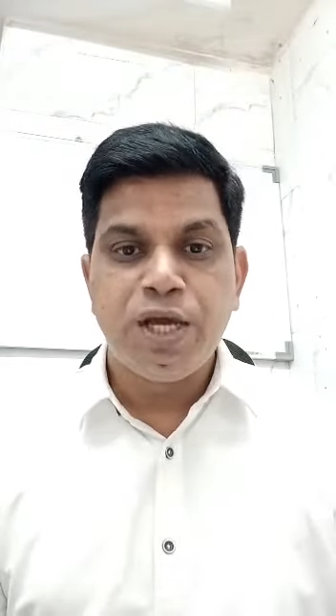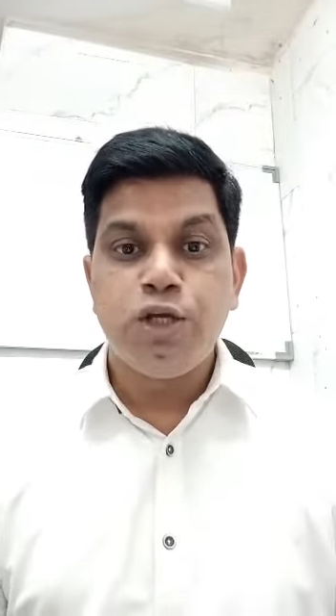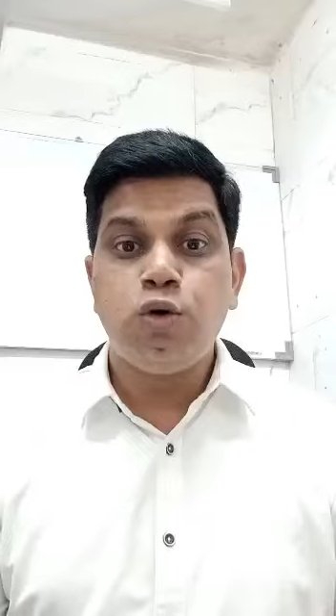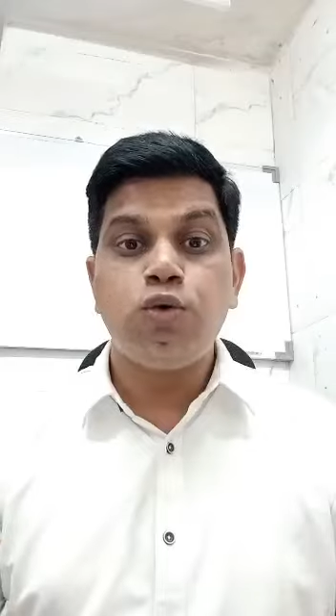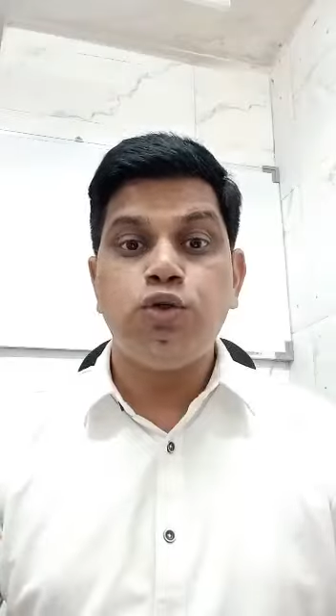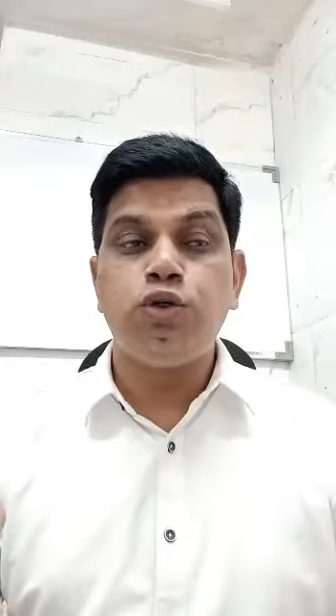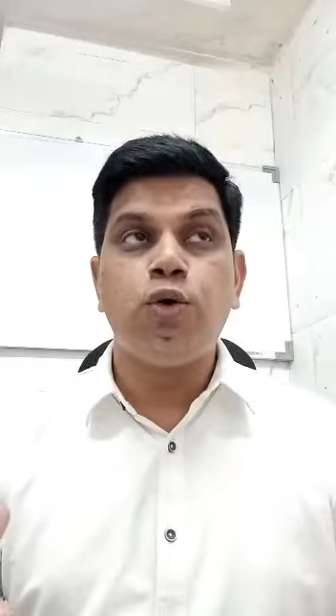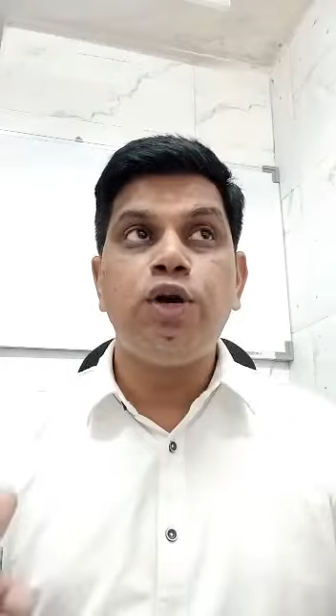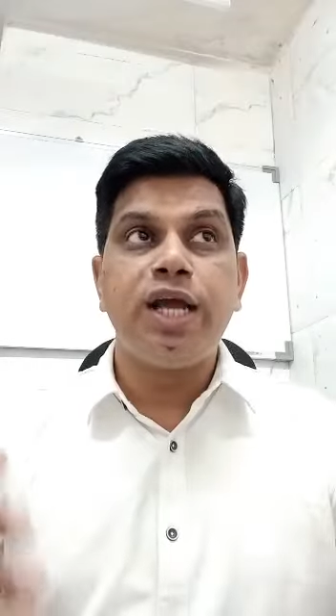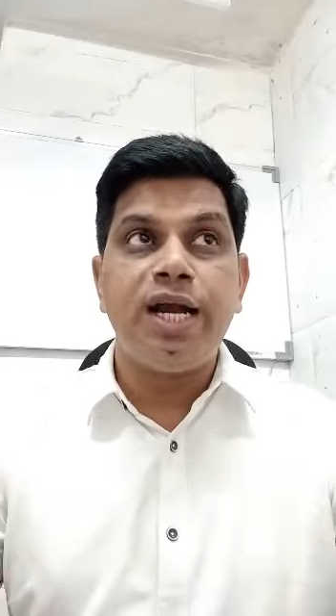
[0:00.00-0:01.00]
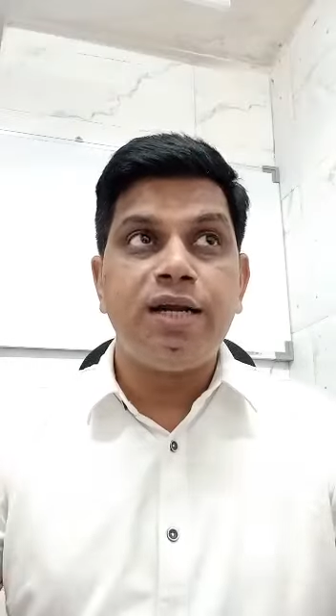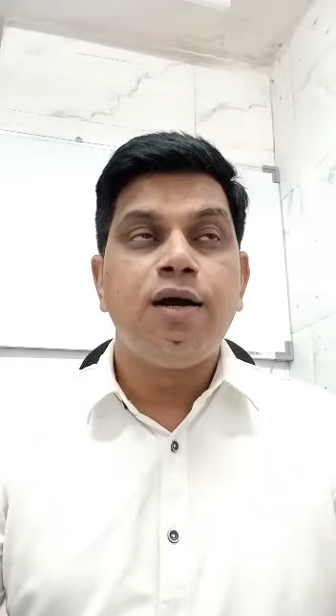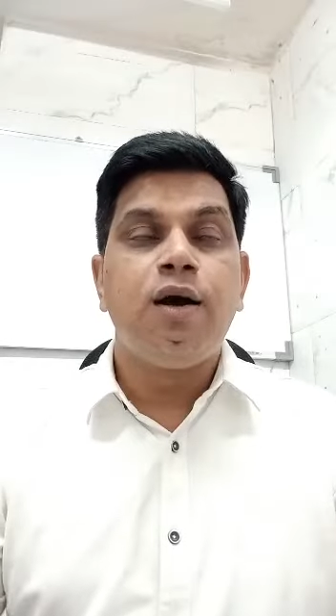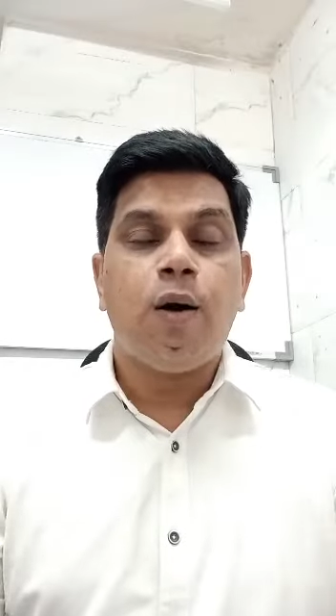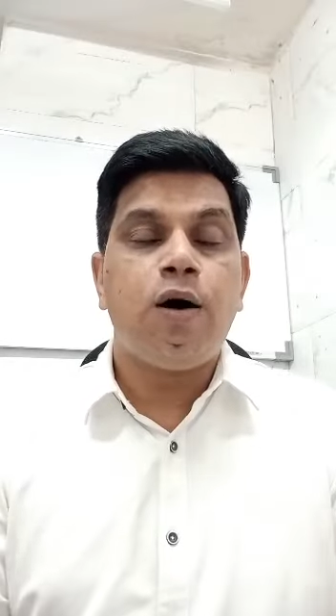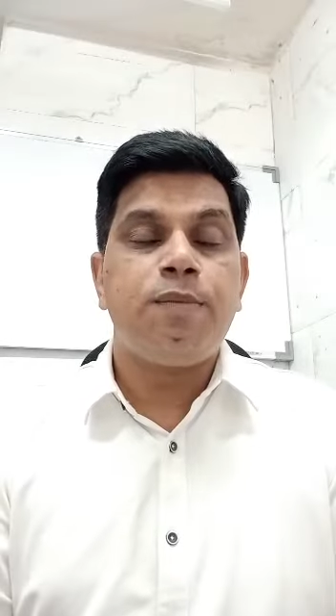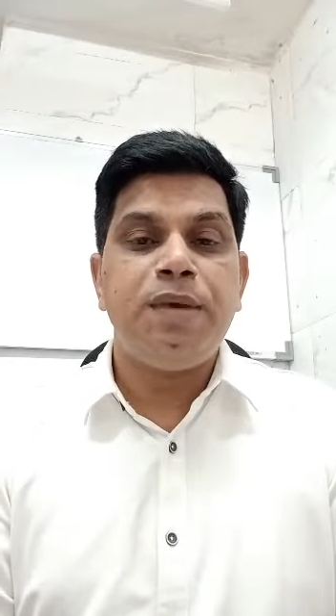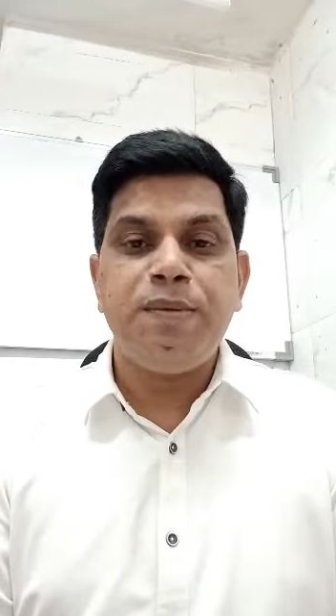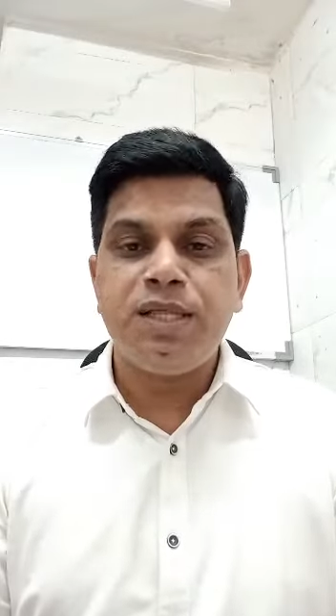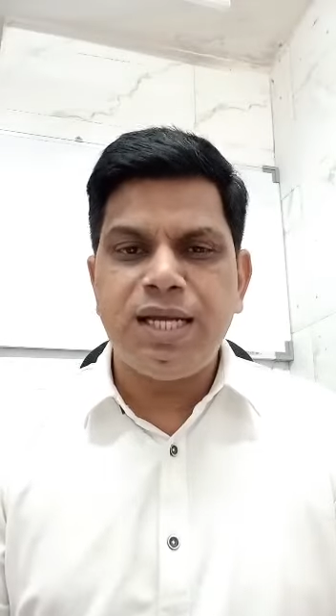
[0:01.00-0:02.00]
you don't get, or
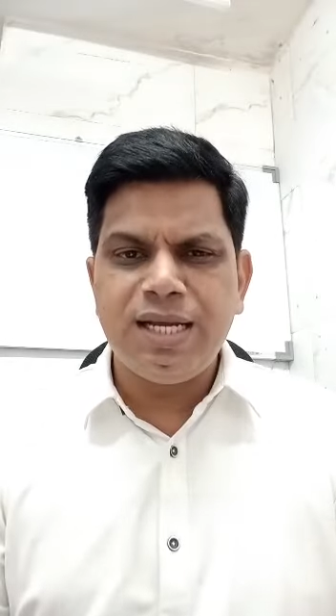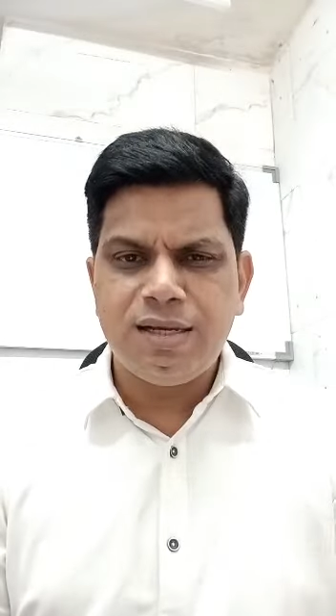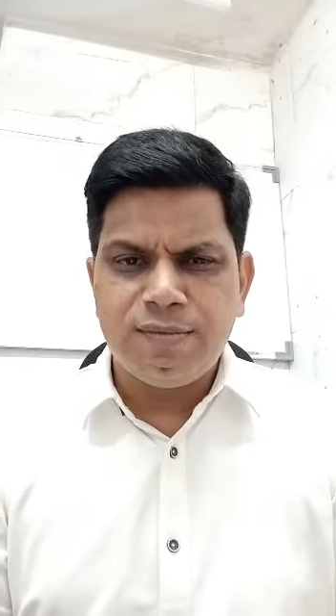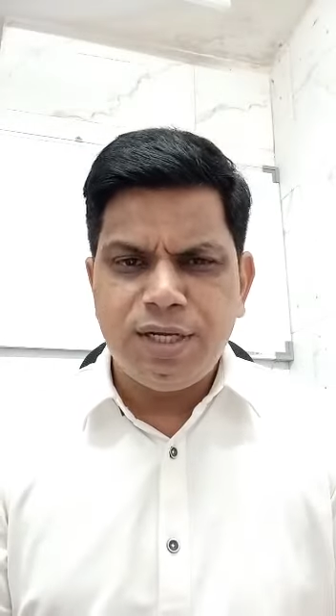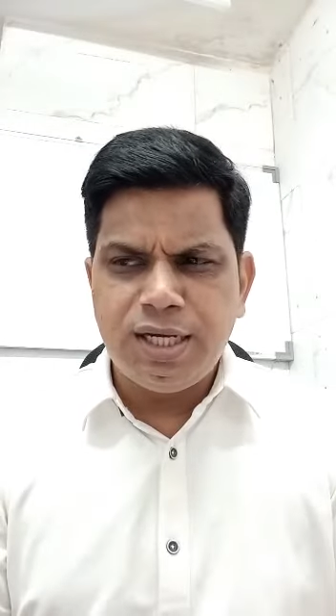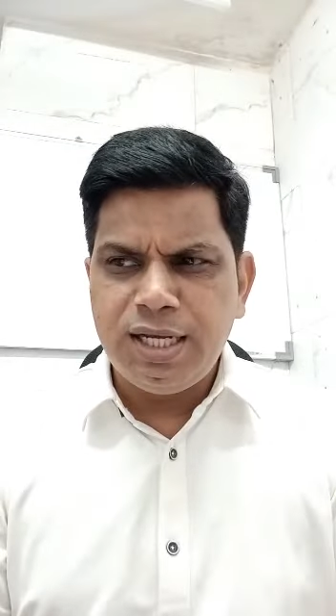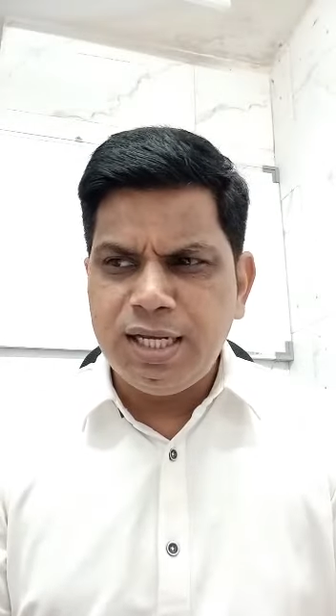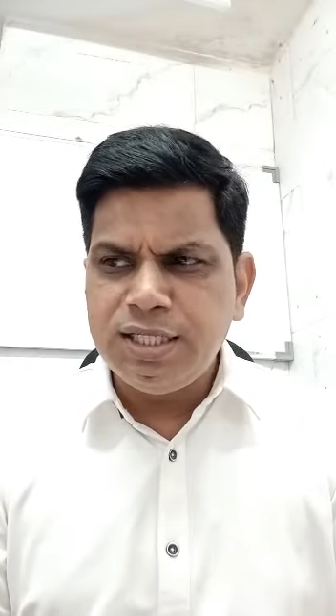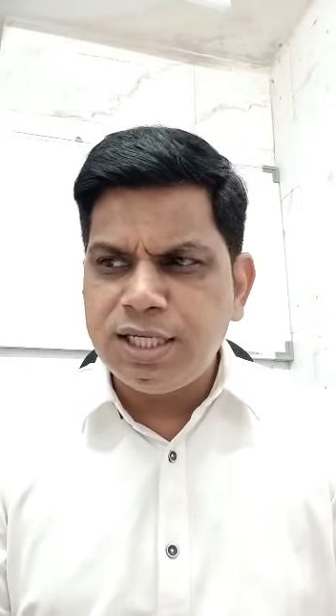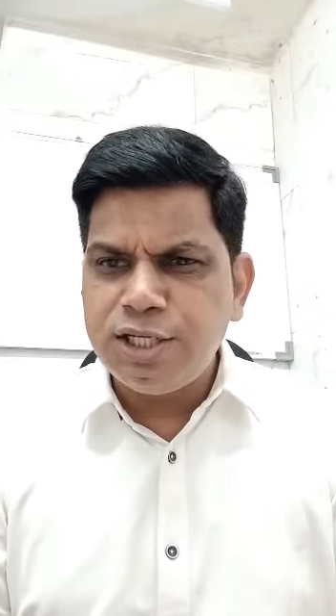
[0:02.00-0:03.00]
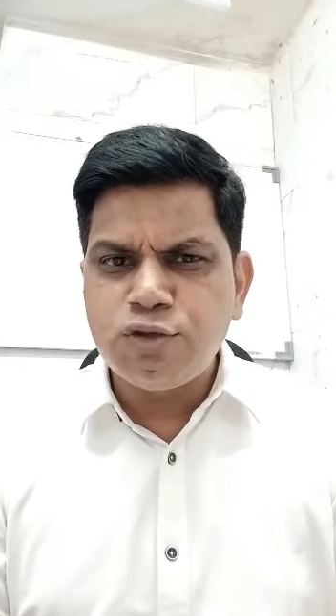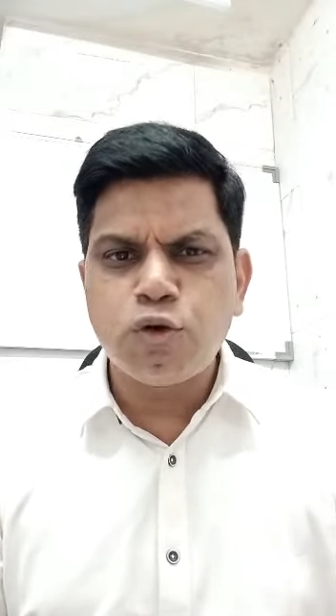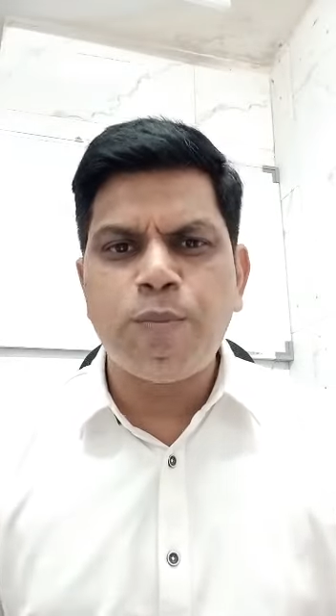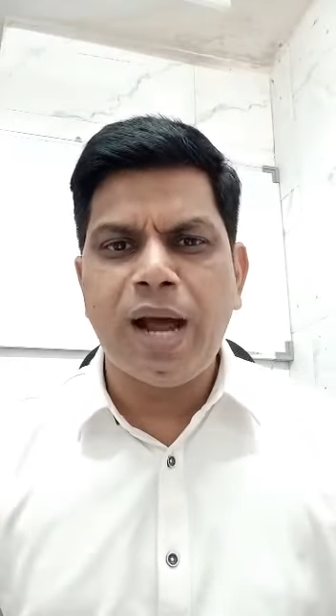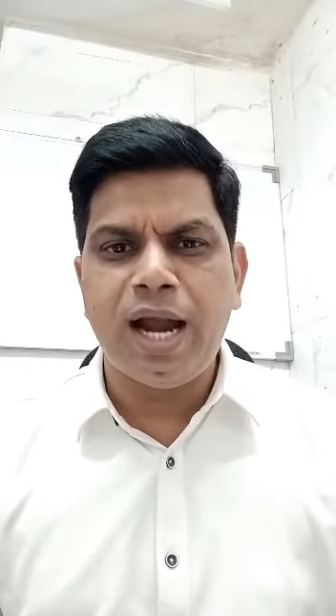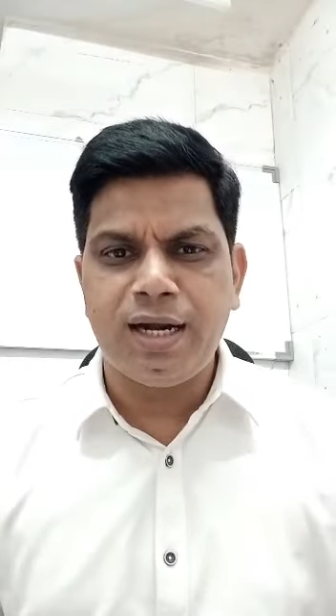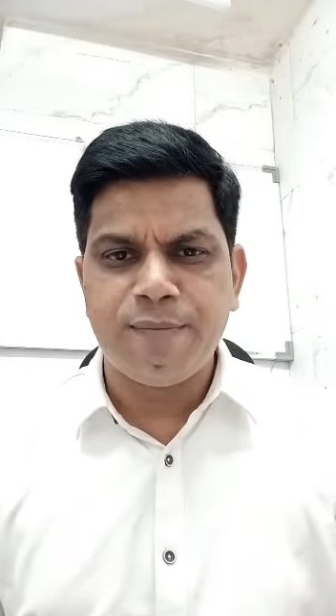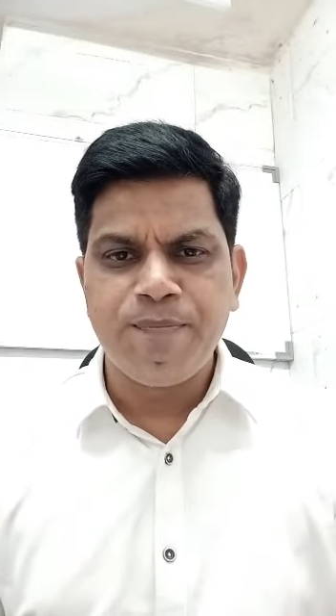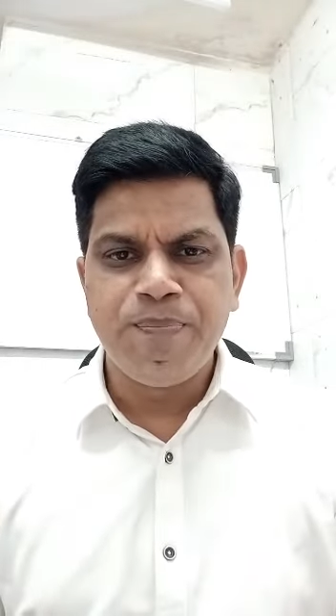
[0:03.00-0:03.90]
maybe the injury is so bad,